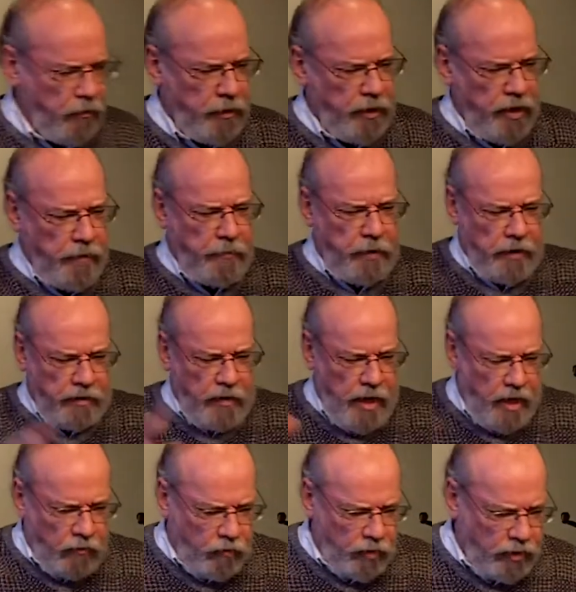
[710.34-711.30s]
open up our
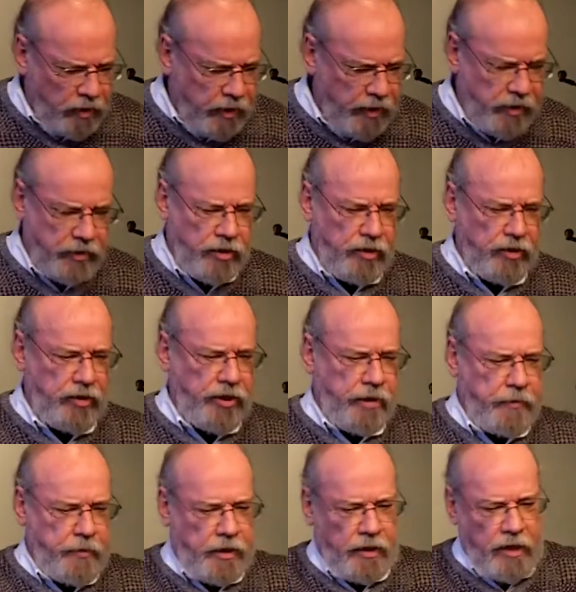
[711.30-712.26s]

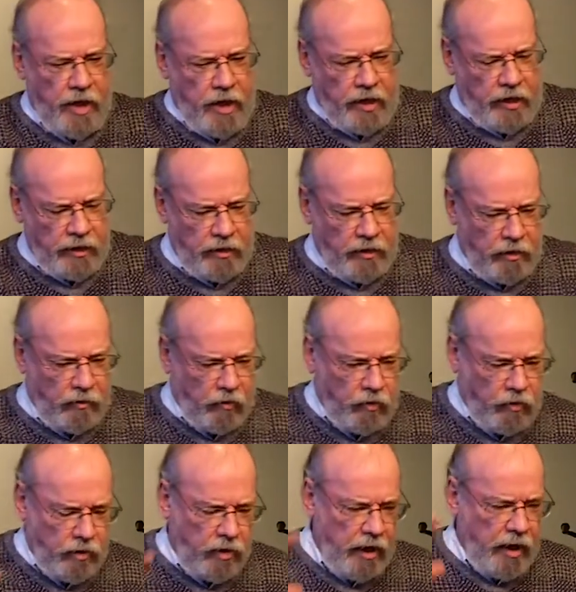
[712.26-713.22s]
relationships and our
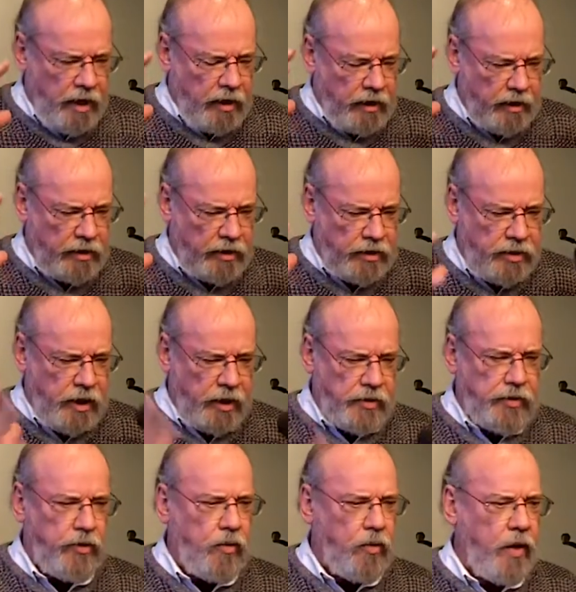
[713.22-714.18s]
world in
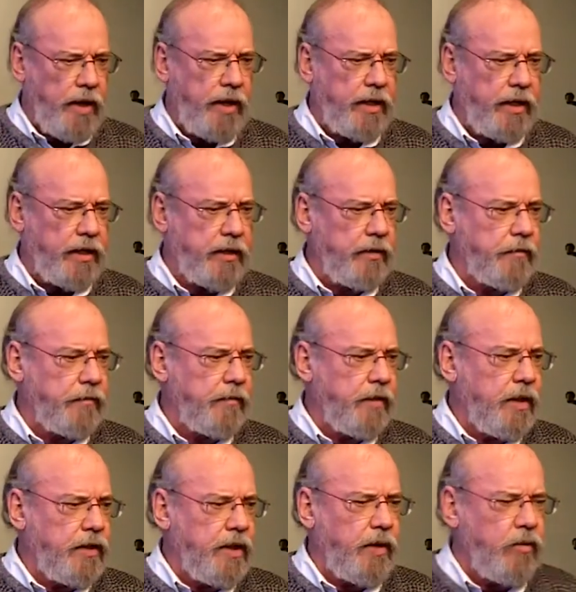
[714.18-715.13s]
such a way
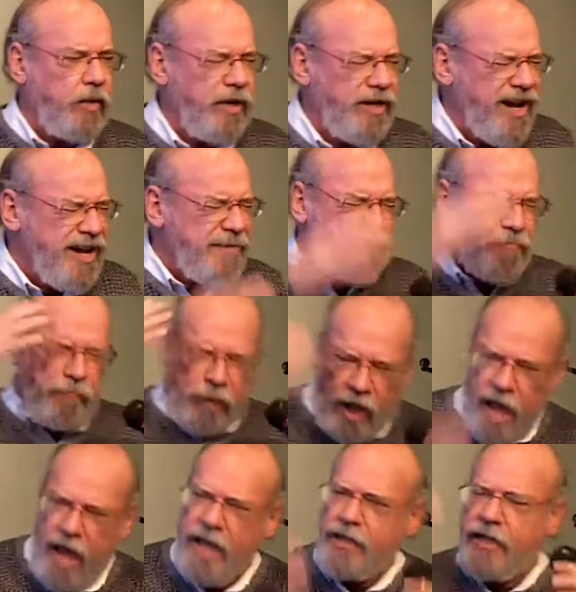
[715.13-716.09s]
that we're not
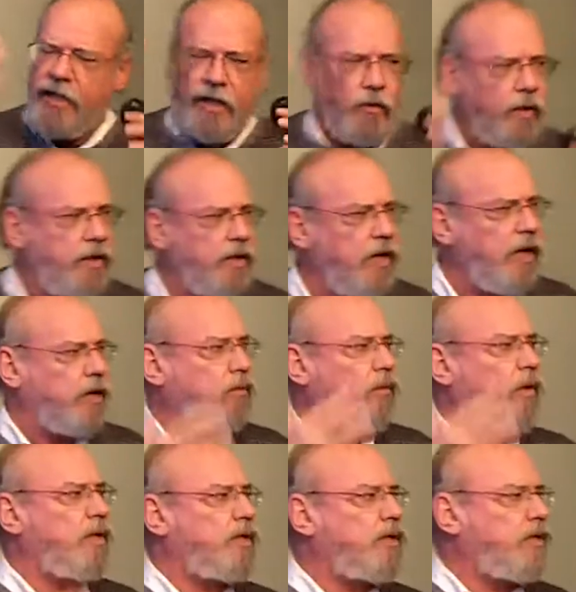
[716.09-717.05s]
blocking what God
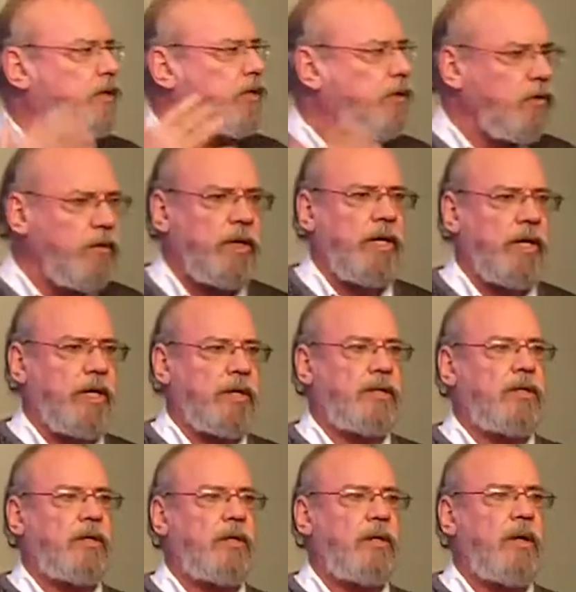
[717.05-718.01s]
wants to do in
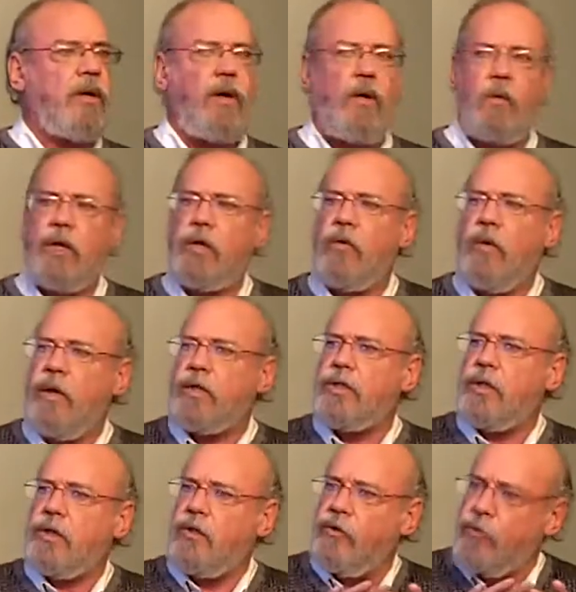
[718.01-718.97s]
us or what He
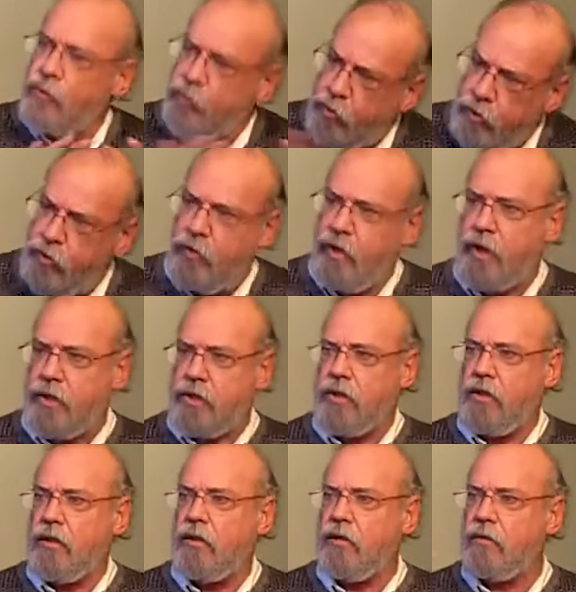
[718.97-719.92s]
wants to do through
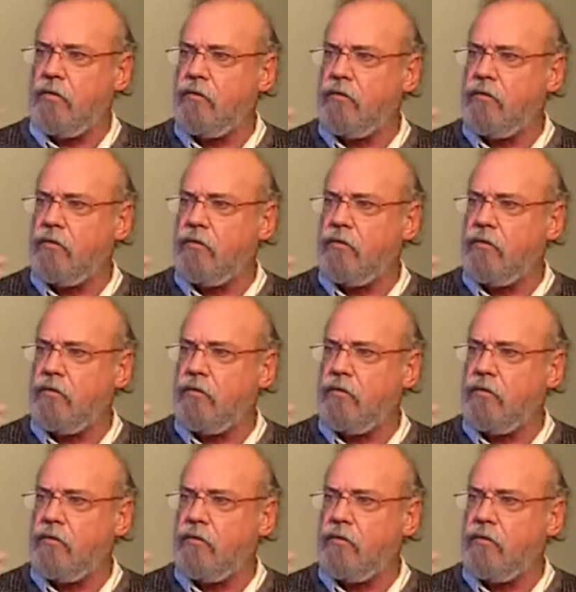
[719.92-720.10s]
us?